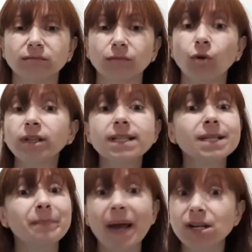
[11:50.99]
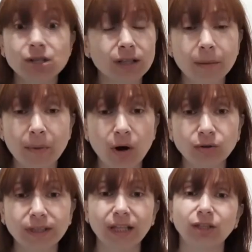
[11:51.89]
what is special
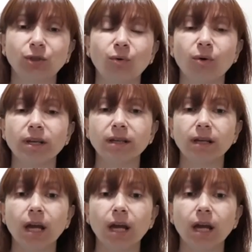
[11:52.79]
about that toy.